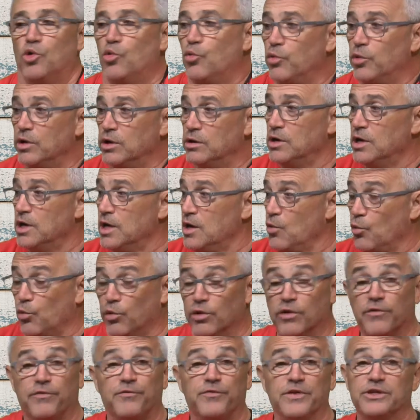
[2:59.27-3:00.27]

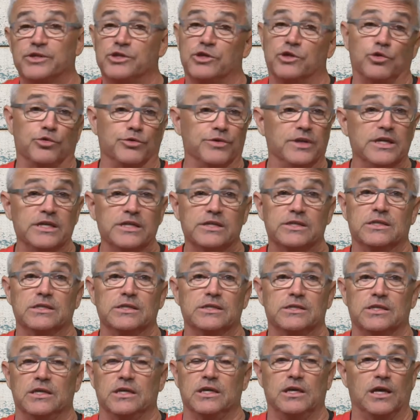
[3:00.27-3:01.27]
we're physical
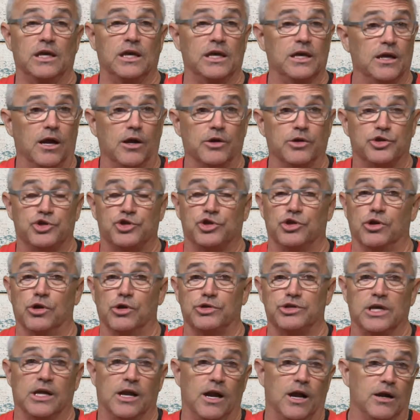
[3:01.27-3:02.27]
distancing in our
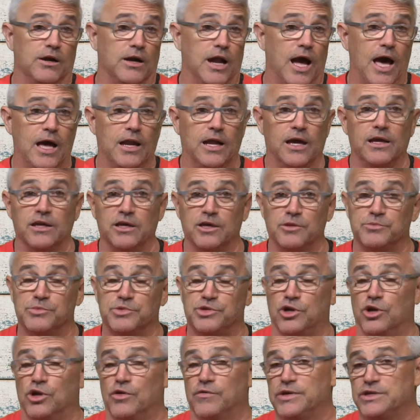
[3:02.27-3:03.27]
church at our 9 a.m.
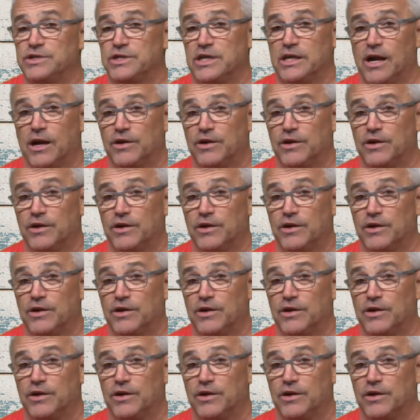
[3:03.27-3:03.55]
service, at our